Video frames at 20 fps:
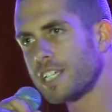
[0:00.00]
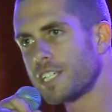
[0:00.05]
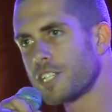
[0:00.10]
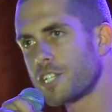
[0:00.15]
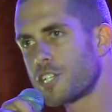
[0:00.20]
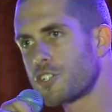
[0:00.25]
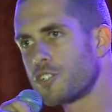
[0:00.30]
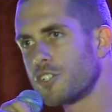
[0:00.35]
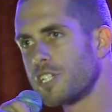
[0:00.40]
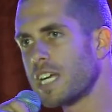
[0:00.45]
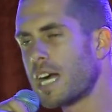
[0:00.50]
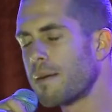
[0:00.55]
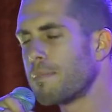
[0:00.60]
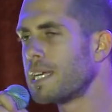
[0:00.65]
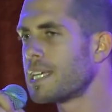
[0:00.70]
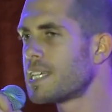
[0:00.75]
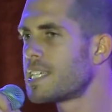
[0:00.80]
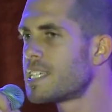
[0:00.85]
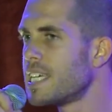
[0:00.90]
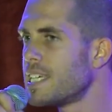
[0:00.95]
industry are
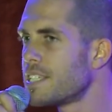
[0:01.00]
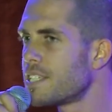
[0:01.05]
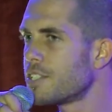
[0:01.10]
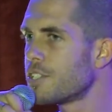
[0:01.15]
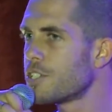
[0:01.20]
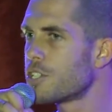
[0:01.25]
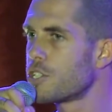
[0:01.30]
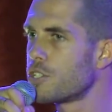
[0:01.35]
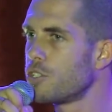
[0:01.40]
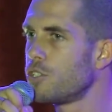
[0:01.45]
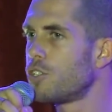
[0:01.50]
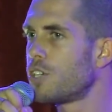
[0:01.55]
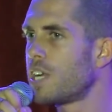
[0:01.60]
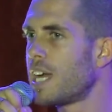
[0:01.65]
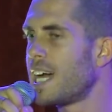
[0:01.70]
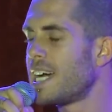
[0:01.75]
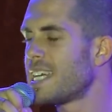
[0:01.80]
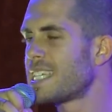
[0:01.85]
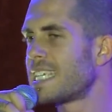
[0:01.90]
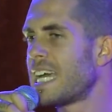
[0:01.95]
being sent to the
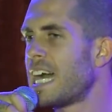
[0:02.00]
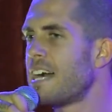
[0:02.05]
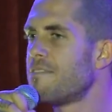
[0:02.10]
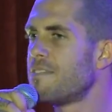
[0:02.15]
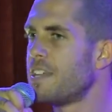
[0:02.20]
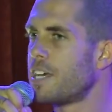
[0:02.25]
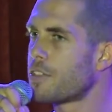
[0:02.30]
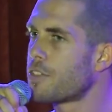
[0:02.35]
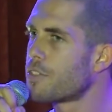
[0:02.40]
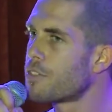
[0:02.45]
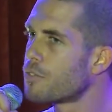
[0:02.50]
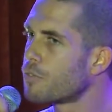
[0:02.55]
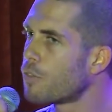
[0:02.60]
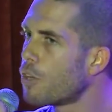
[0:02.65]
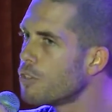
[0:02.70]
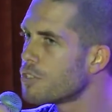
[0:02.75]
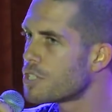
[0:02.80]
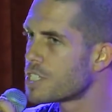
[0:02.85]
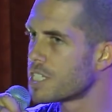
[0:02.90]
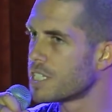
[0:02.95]
slaughterhouse to have their
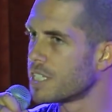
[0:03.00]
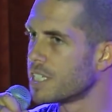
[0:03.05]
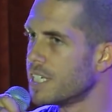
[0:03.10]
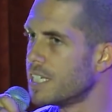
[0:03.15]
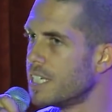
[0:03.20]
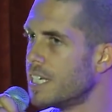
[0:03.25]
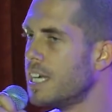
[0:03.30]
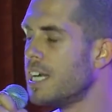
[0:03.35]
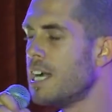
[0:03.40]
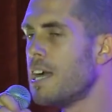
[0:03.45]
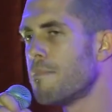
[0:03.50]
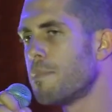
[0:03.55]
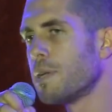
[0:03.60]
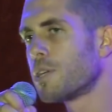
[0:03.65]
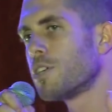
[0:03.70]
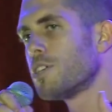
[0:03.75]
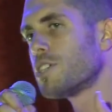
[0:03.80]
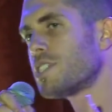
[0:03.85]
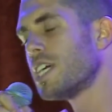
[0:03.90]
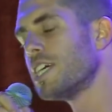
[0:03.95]
throats slit
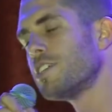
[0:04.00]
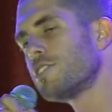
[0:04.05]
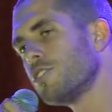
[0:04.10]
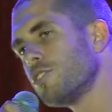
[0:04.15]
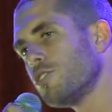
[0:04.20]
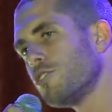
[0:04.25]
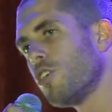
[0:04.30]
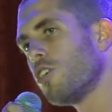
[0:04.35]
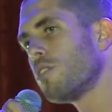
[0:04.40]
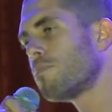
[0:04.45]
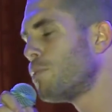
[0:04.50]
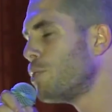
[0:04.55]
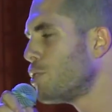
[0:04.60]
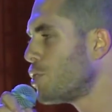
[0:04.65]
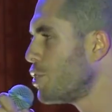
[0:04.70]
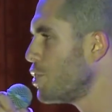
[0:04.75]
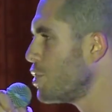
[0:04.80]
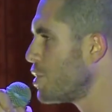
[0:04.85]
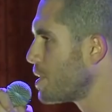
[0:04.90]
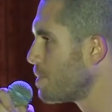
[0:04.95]
because they do not
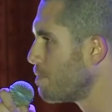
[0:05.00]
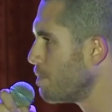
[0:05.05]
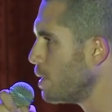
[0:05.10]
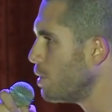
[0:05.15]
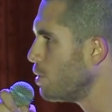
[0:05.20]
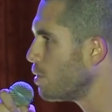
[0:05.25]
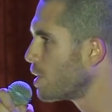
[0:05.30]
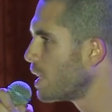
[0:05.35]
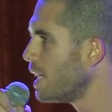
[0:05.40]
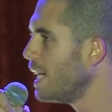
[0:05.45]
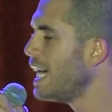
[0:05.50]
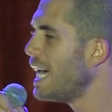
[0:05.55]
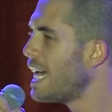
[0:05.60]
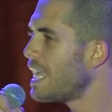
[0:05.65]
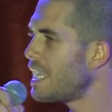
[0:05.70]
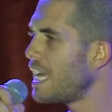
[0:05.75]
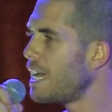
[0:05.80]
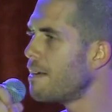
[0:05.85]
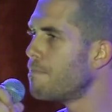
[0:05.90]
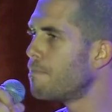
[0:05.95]
produce milk.
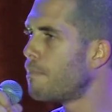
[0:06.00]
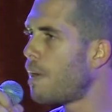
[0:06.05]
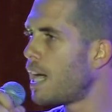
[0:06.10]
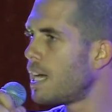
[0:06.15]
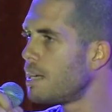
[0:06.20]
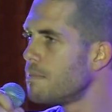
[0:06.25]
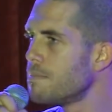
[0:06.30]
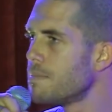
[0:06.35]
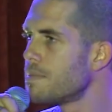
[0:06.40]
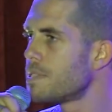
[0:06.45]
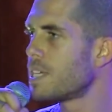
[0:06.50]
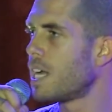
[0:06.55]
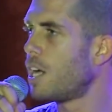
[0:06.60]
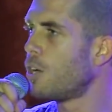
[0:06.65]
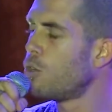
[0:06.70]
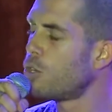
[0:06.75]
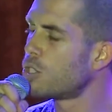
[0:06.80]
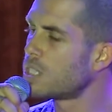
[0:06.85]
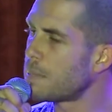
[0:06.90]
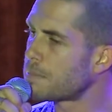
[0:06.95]
Their mums are
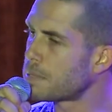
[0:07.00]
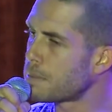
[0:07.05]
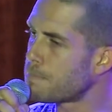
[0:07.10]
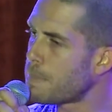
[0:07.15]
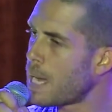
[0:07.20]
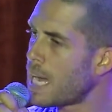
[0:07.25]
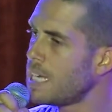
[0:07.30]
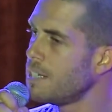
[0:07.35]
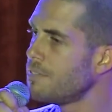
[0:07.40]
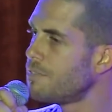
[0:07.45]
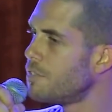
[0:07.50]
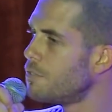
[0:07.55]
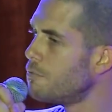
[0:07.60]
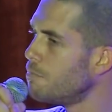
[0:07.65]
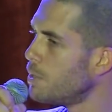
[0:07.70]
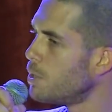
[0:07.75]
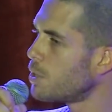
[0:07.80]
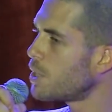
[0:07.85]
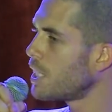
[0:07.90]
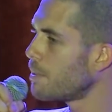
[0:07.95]
hooked up to painful
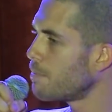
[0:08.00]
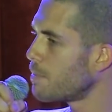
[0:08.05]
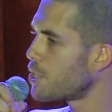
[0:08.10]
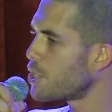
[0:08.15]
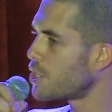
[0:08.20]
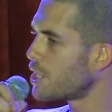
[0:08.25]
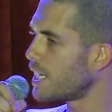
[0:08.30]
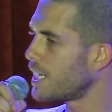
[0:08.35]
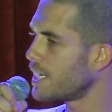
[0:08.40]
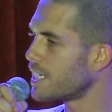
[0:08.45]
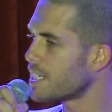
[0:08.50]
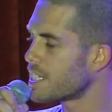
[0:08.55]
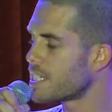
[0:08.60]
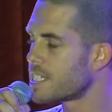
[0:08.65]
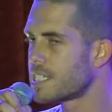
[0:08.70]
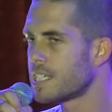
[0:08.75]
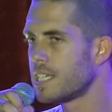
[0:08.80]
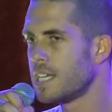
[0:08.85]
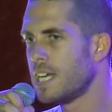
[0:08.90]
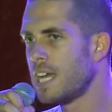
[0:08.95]
milking
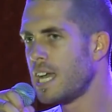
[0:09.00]
machines